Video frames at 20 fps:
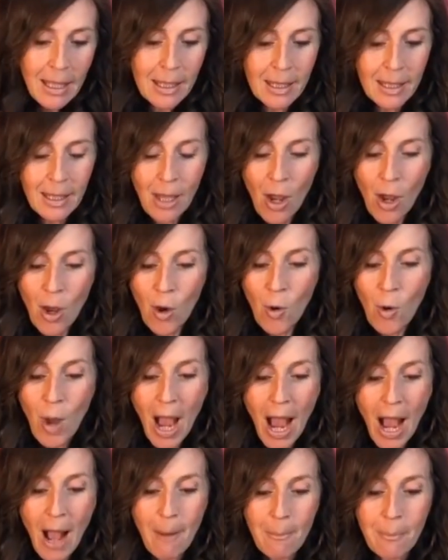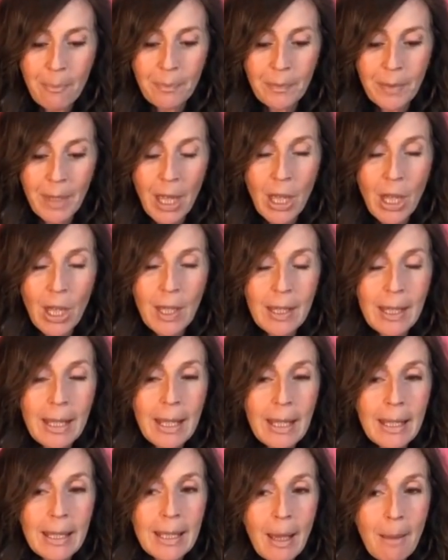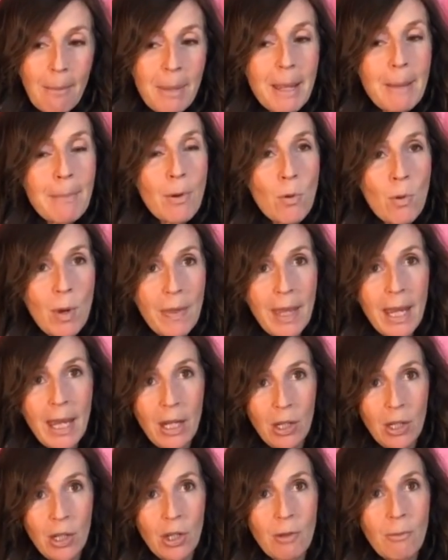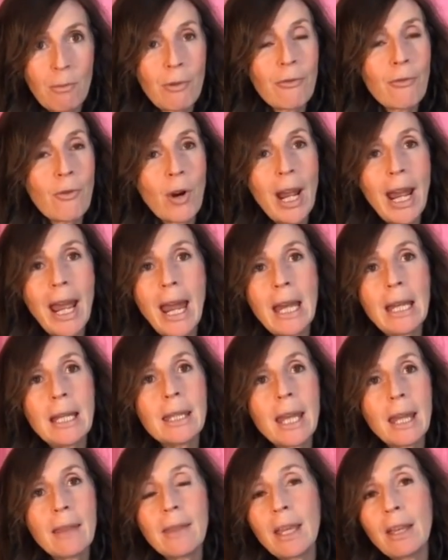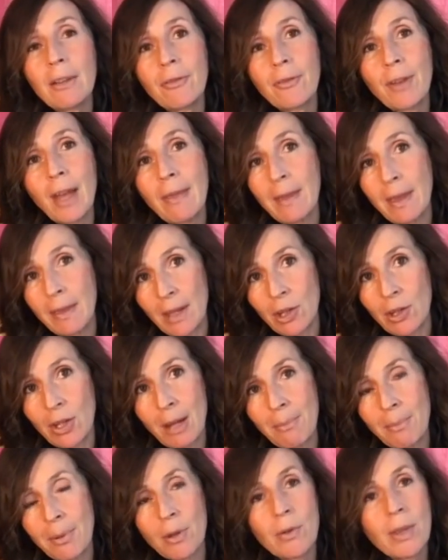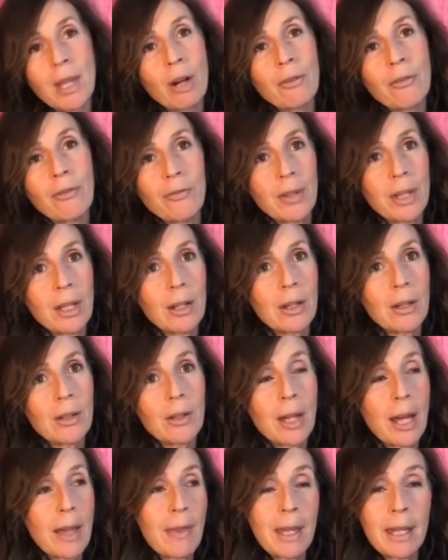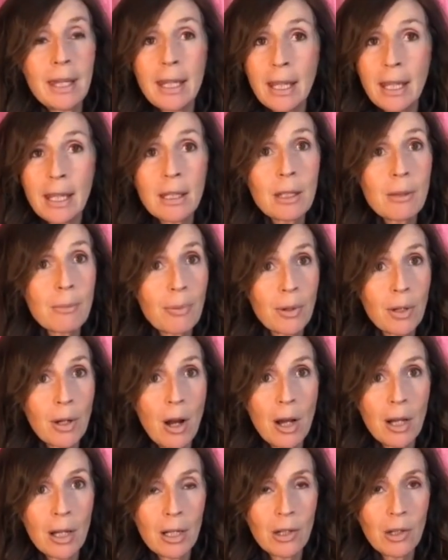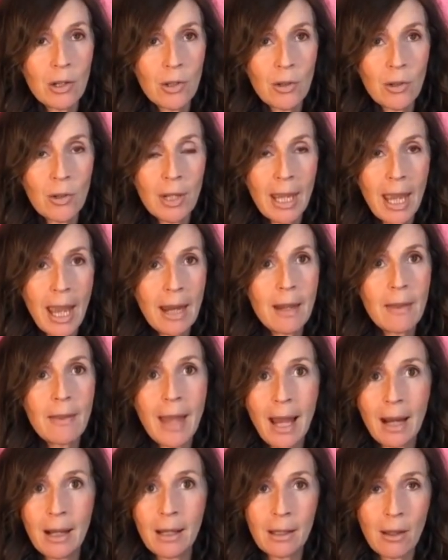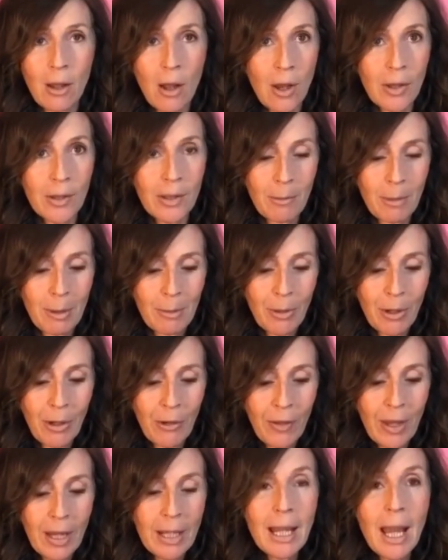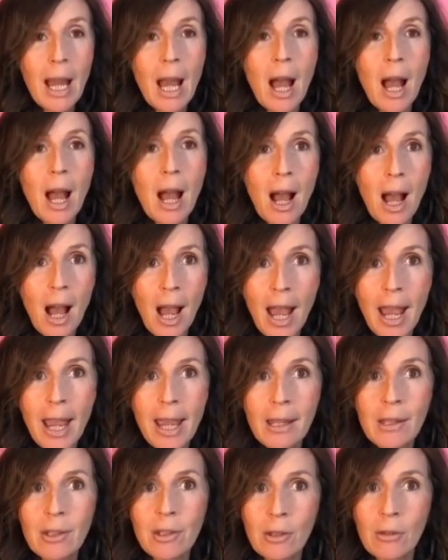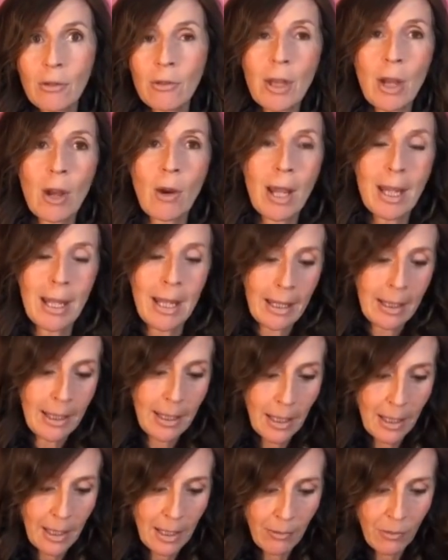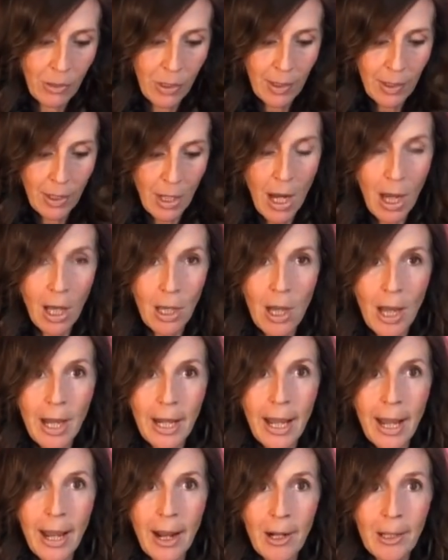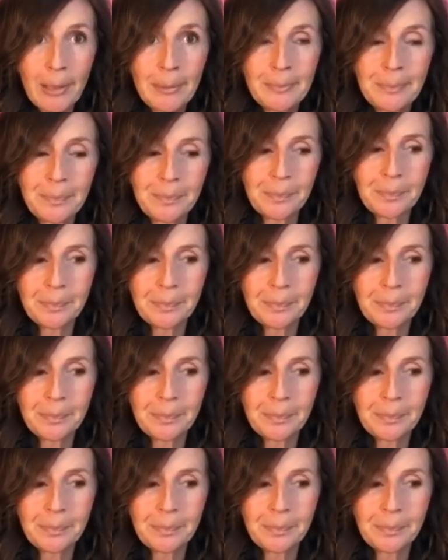So some people, when they condition beforehand, then they shampoo, they don't feel the need to put on conditioner again, and that is awesome and perfect. I do, though, I guess because I've just got a lot of hair.